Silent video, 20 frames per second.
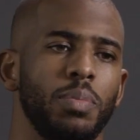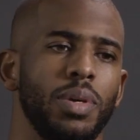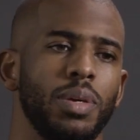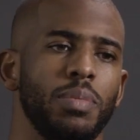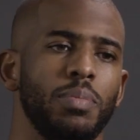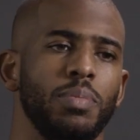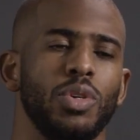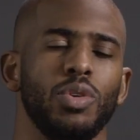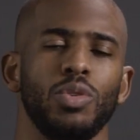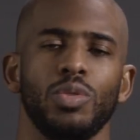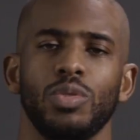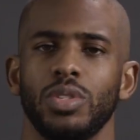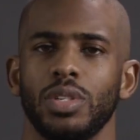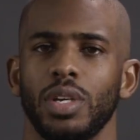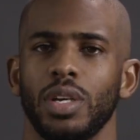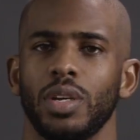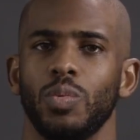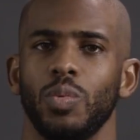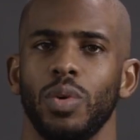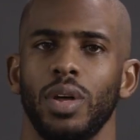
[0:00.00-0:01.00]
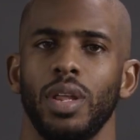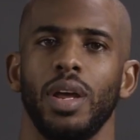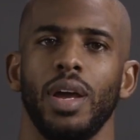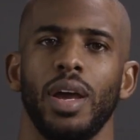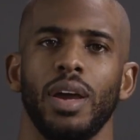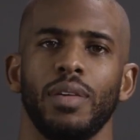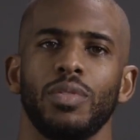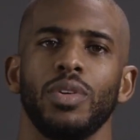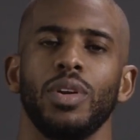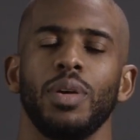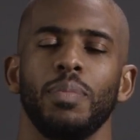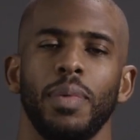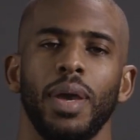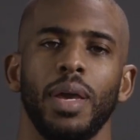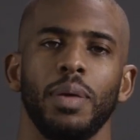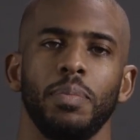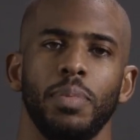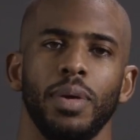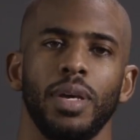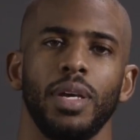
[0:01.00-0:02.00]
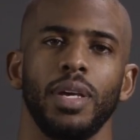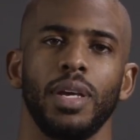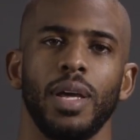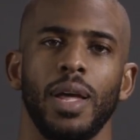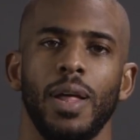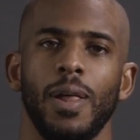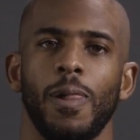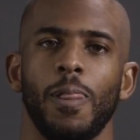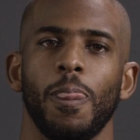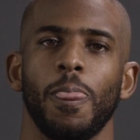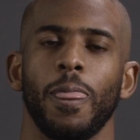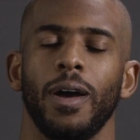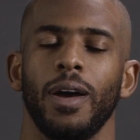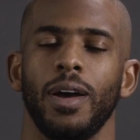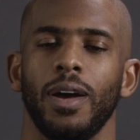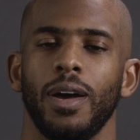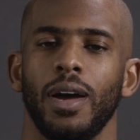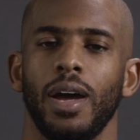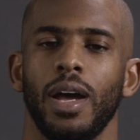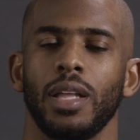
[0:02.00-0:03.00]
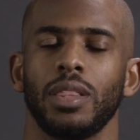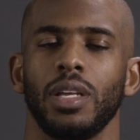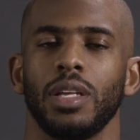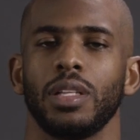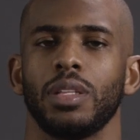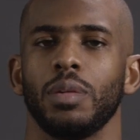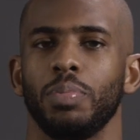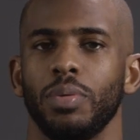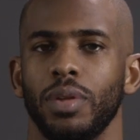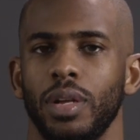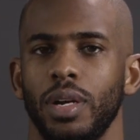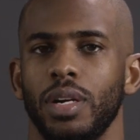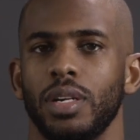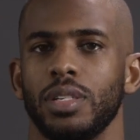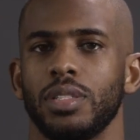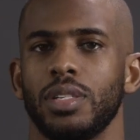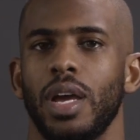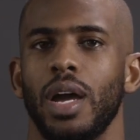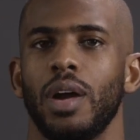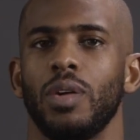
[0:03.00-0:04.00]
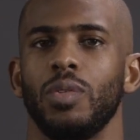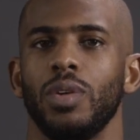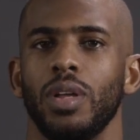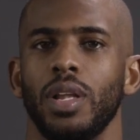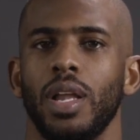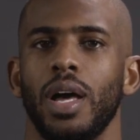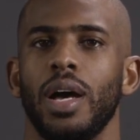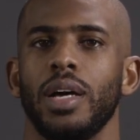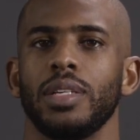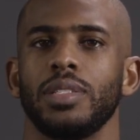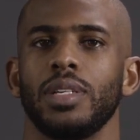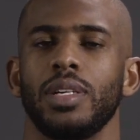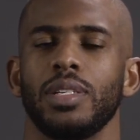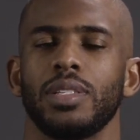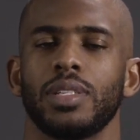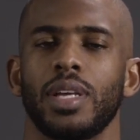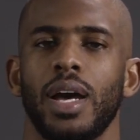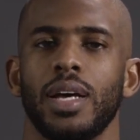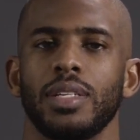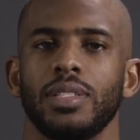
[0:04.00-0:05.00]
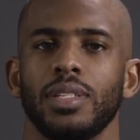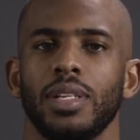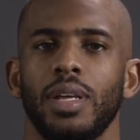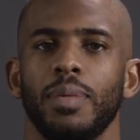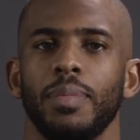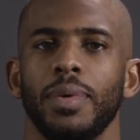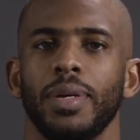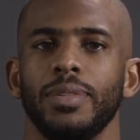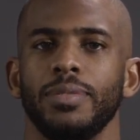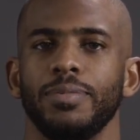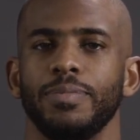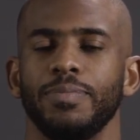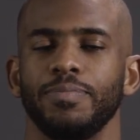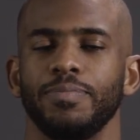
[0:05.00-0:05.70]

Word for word: it be music, whatever it may be. Uh, I think the players now realize that the sky's the limit.